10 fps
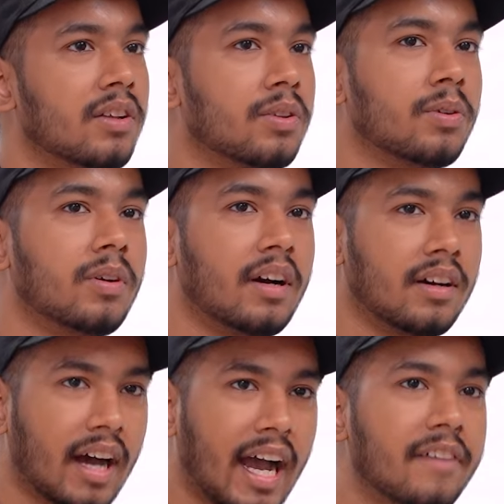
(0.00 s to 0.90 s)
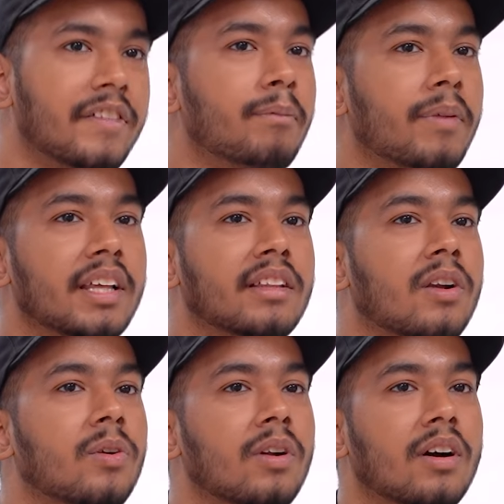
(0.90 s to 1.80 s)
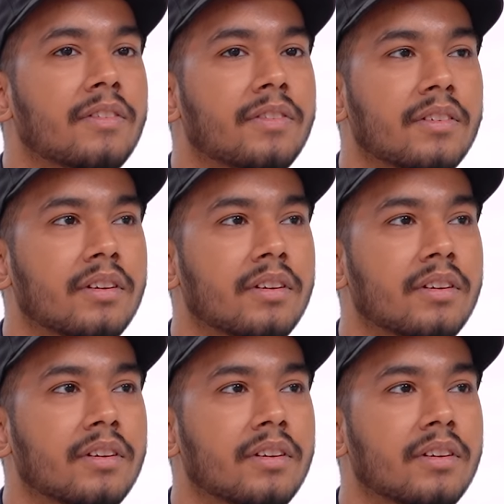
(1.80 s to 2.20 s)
So I will play the role of